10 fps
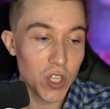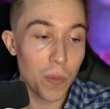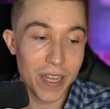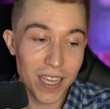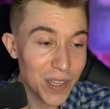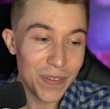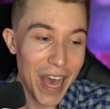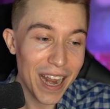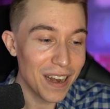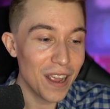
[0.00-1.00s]
So because of
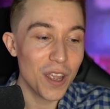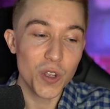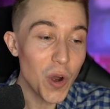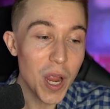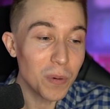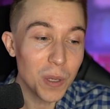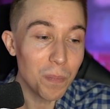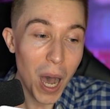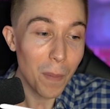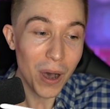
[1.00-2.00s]
that, you're able to
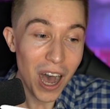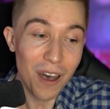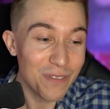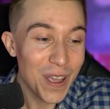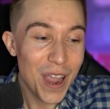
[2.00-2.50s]
pop off.